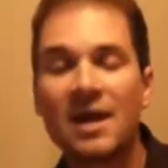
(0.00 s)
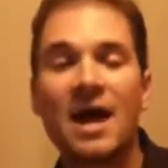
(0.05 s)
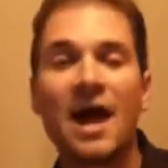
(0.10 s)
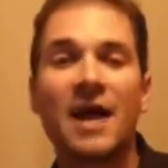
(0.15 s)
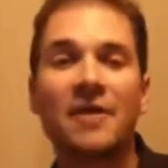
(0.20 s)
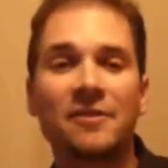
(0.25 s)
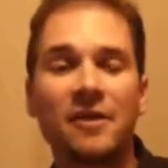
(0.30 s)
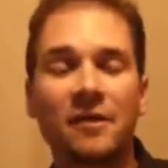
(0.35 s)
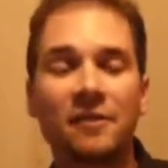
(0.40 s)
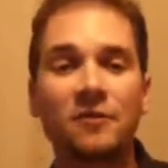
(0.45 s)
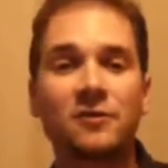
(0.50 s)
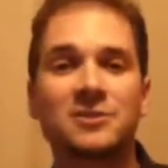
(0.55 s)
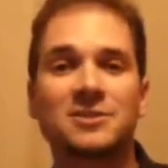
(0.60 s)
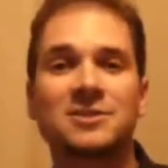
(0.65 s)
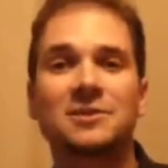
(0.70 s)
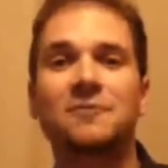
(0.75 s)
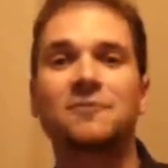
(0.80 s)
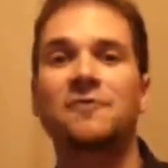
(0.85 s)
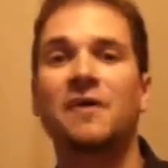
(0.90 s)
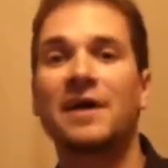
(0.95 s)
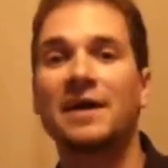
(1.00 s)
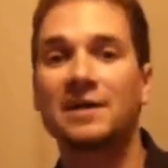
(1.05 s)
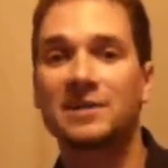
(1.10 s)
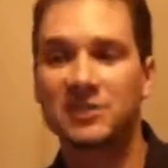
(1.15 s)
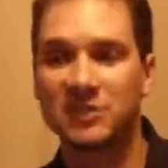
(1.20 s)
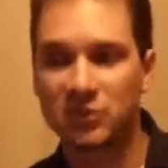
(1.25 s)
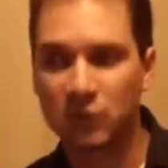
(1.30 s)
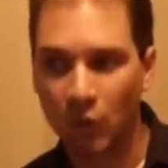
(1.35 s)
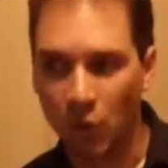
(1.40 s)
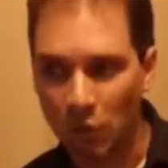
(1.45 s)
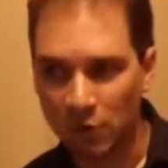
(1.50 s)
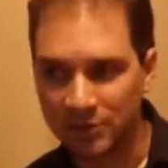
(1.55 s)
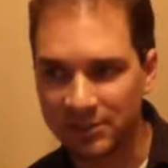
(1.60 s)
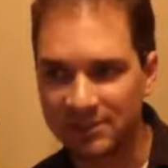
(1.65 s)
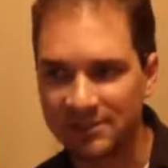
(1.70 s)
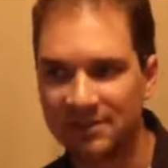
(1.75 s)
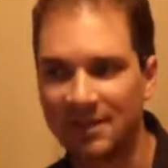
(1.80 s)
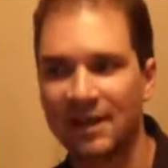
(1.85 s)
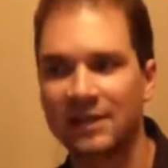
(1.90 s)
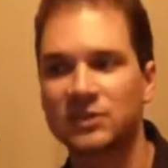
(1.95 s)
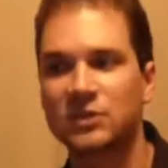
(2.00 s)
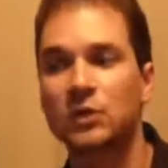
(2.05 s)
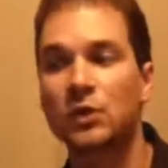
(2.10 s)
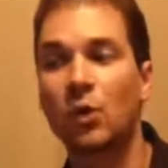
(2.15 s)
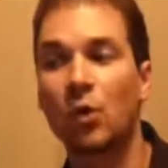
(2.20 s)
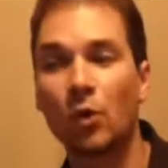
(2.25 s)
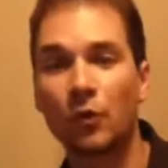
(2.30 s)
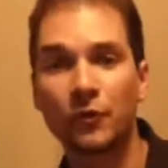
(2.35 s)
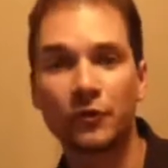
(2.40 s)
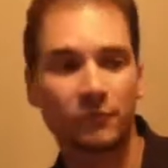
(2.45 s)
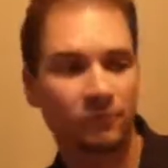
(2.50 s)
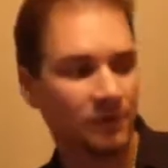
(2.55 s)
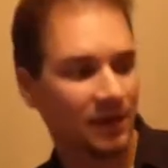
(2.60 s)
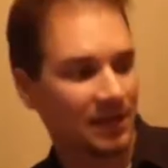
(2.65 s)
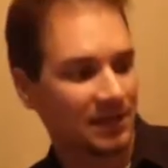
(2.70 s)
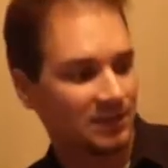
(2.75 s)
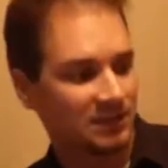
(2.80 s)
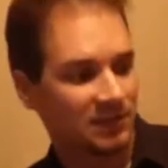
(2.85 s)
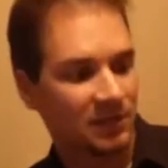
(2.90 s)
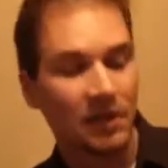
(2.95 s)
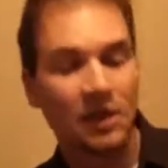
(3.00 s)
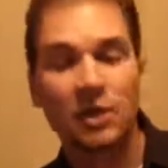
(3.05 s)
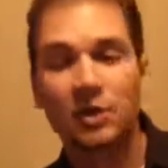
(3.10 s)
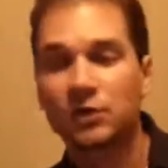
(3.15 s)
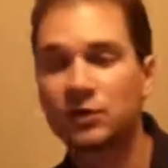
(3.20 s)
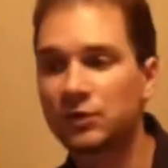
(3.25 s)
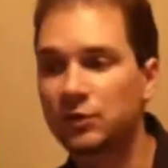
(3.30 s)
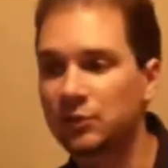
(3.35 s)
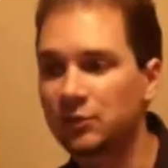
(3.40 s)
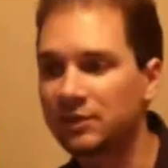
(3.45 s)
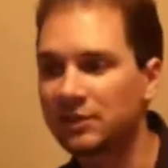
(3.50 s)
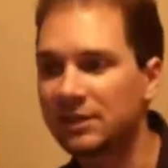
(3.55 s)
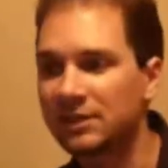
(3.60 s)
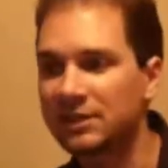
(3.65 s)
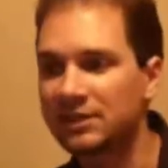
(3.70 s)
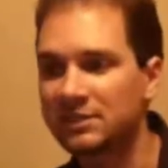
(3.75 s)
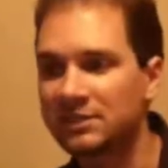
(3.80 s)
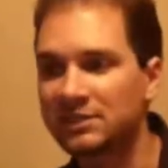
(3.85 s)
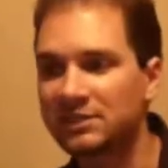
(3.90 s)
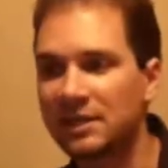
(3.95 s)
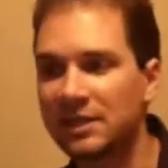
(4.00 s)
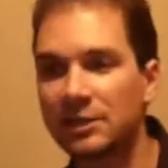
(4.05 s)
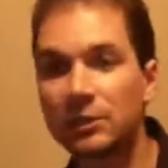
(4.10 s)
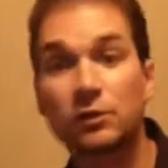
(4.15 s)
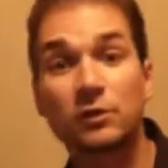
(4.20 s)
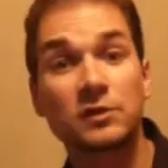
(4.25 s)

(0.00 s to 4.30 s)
And then there's the Vegas Golden Knights who hold the rights to the St.